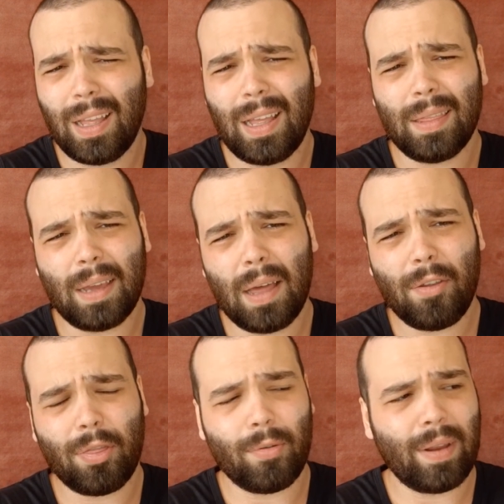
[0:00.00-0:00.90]
The
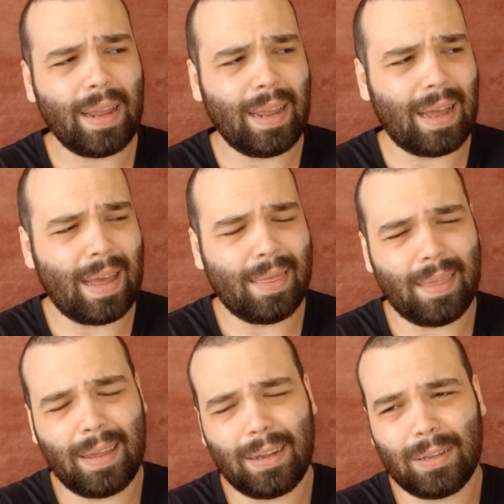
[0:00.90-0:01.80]
other three, I
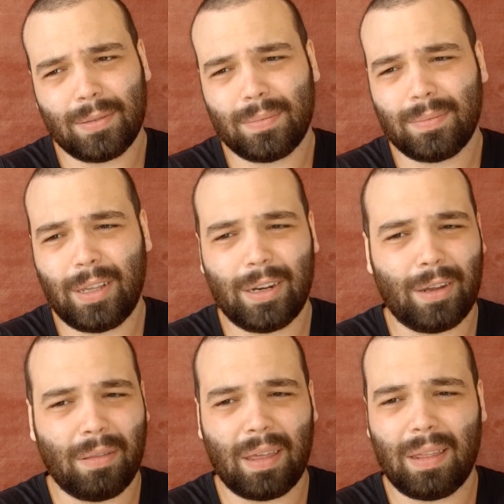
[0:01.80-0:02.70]
think, you
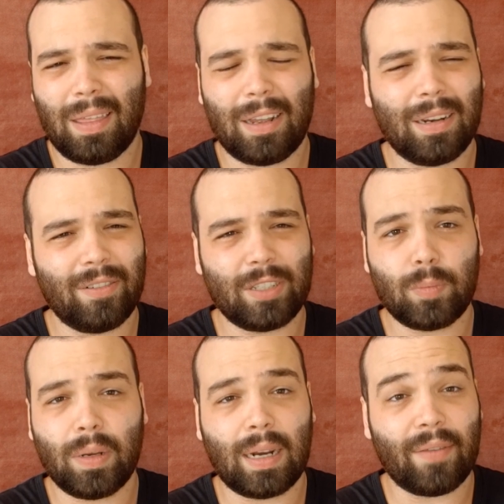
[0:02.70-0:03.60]
know, they could have
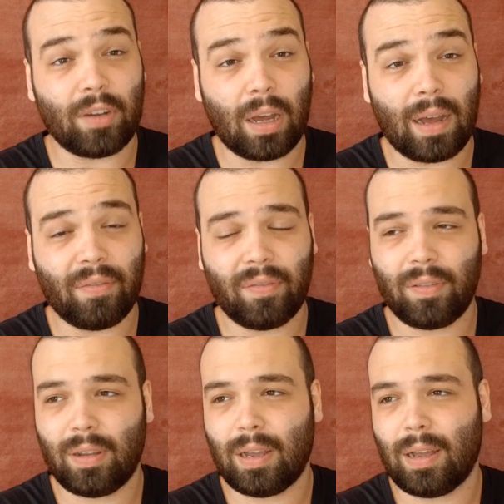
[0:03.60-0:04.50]
just been left off.
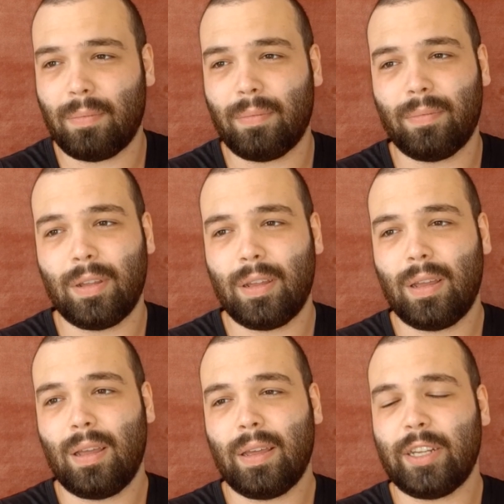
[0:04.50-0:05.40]

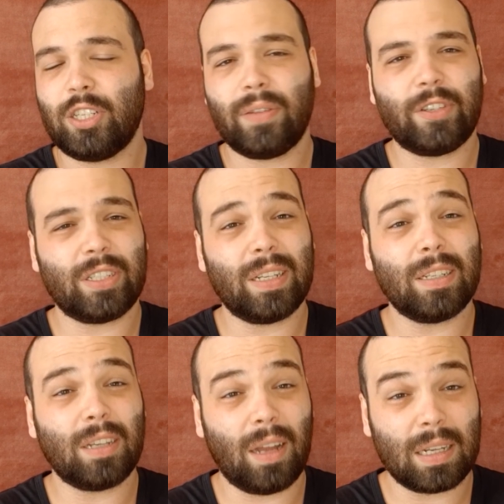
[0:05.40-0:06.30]
He should have just done
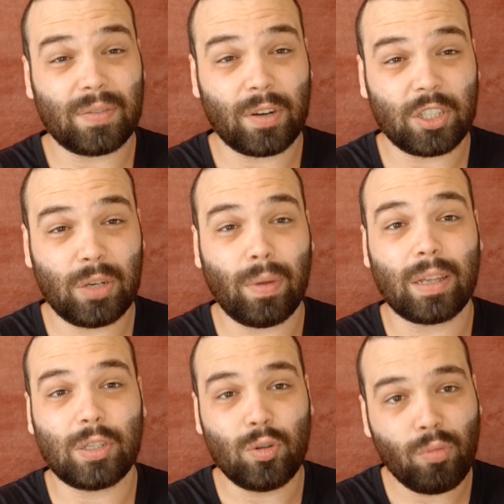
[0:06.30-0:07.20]
a deluxe version
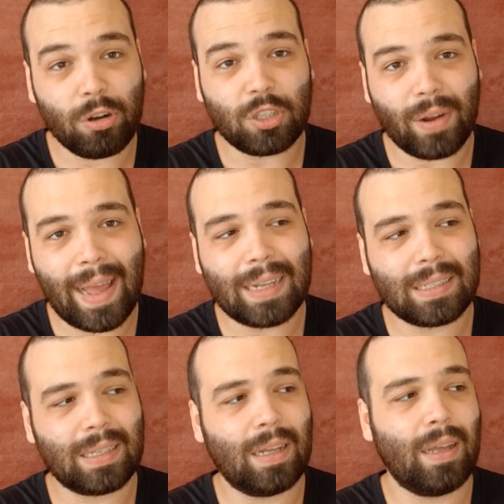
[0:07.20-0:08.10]
with two more
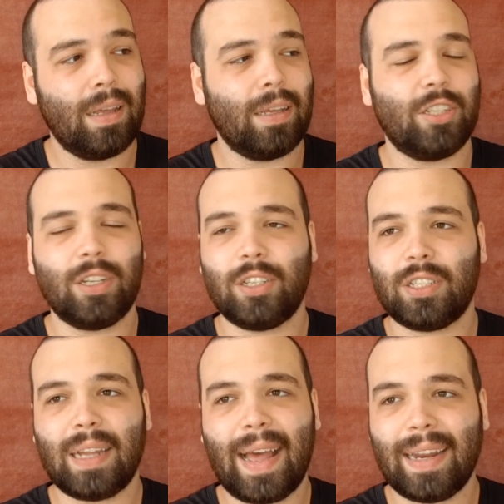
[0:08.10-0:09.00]
tracks. He should have
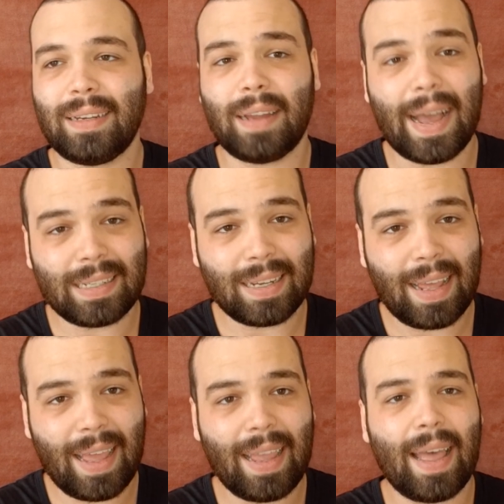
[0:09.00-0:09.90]
just added Die
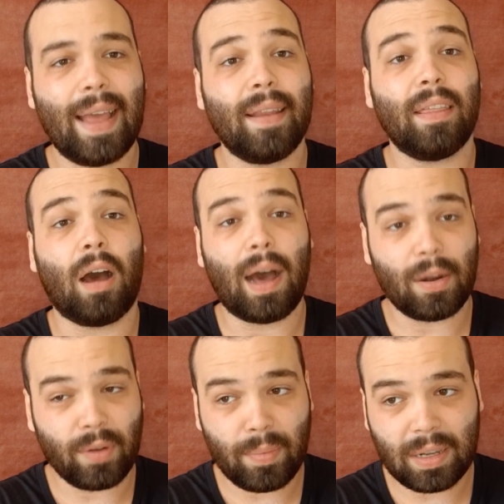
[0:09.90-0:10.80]
Today and the
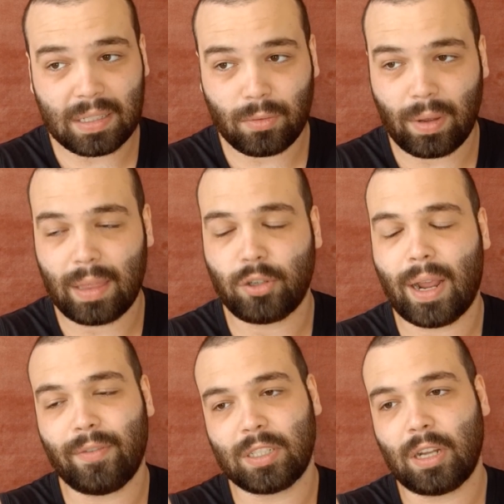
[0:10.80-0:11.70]
Hot Remix with
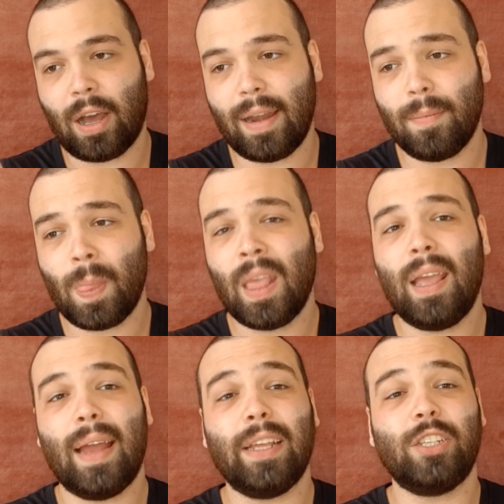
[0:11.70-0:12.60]
Travis Scott.
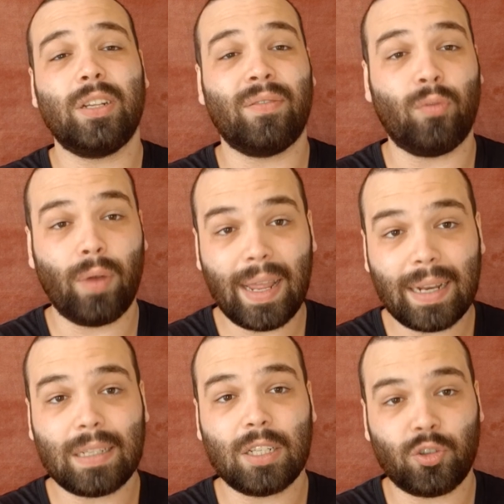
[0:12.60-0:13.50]
And he should have
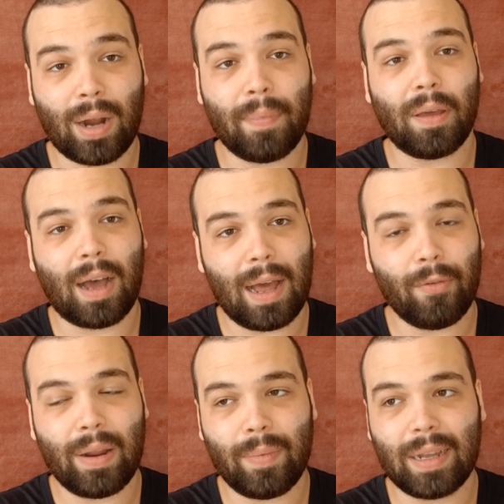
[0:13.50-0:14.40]
waited to drop the
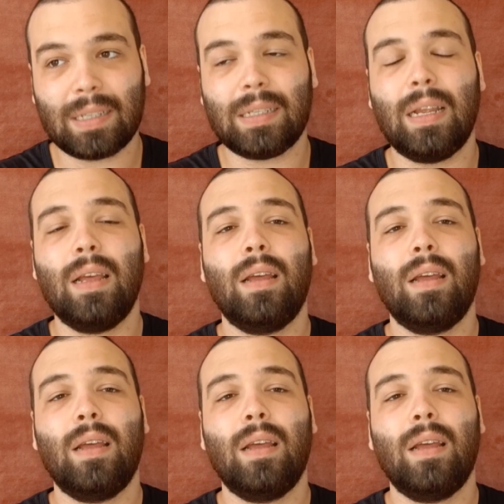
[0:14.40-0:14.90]
Hot Remix